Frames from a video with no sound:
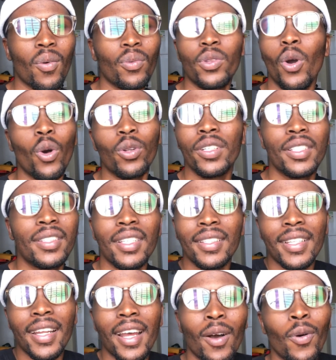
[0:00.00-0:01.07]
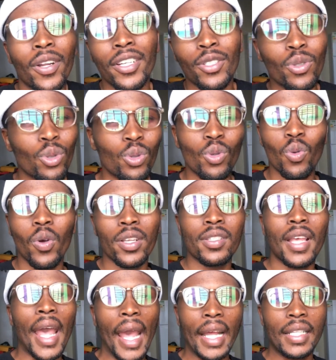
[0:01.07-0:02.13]
The only thing that I wanted to do was
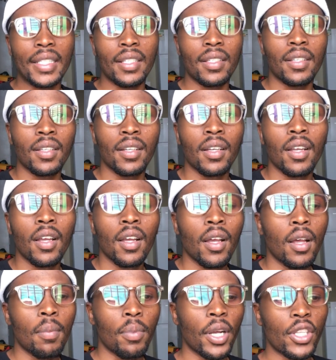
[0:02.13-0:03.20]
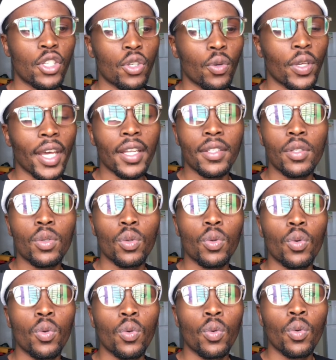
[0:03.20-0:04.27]
act. But you get
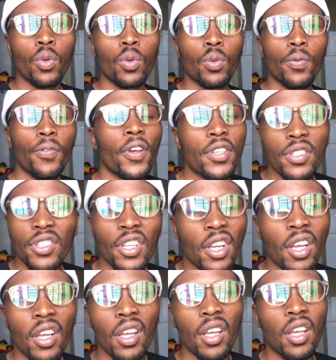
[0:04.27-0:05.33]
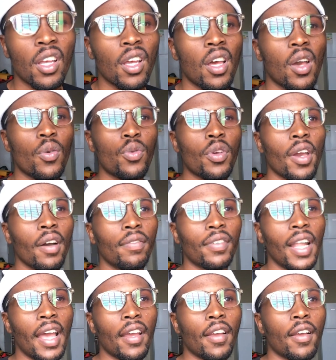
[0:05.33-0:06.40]
to first year, you have
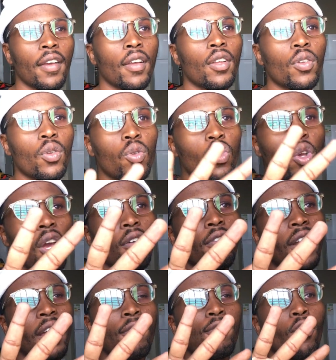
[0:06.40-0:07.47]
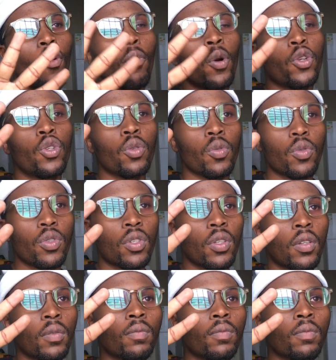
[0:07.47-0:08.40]
like, you have like four modules.